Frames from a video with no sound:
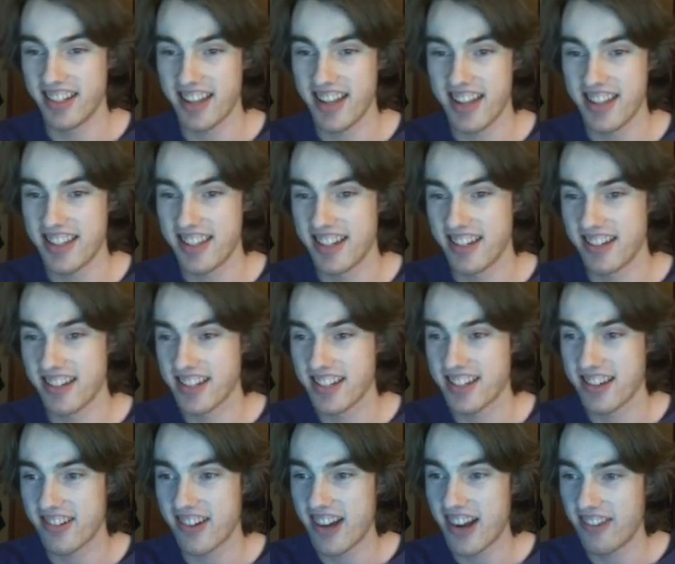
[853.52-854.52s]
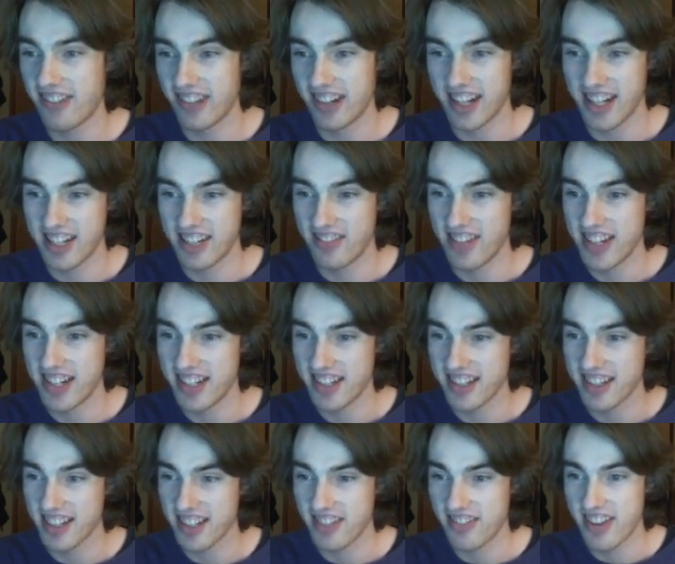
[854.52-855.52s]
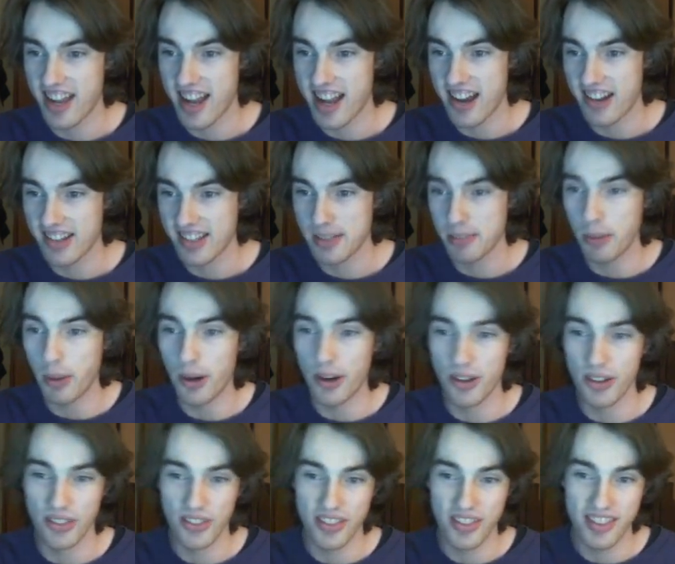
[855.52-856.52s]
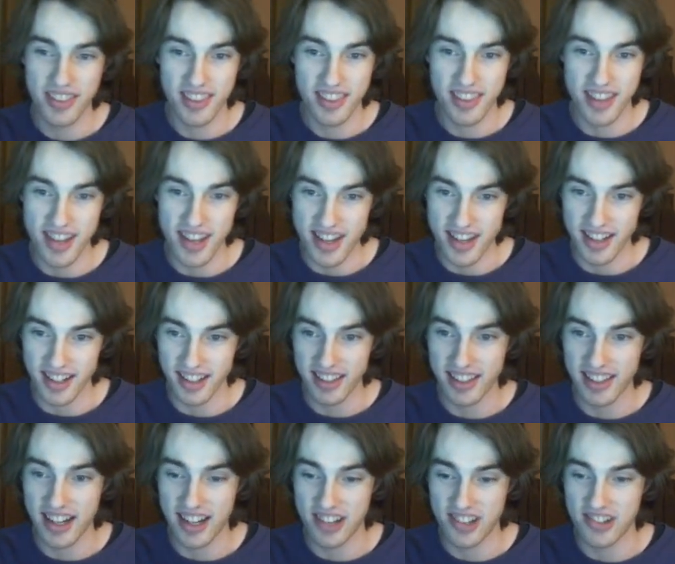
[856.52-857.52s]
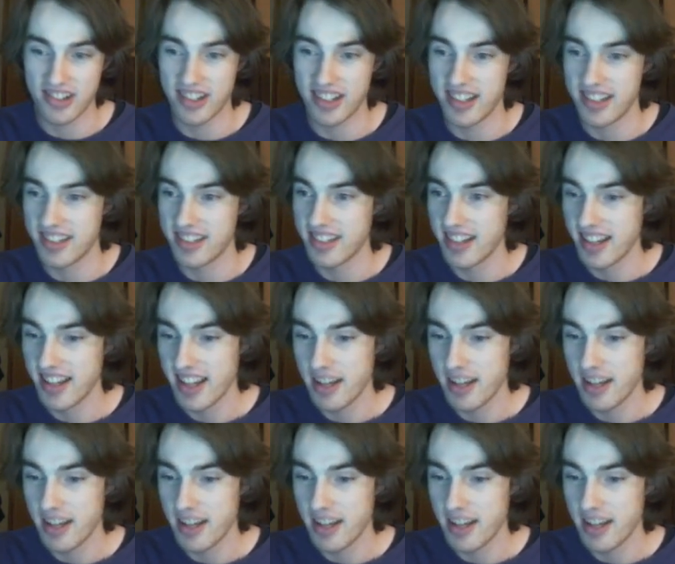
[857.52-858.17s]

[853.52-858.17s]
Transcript: guess here is quite funny to me just because of how spot on the latitude is.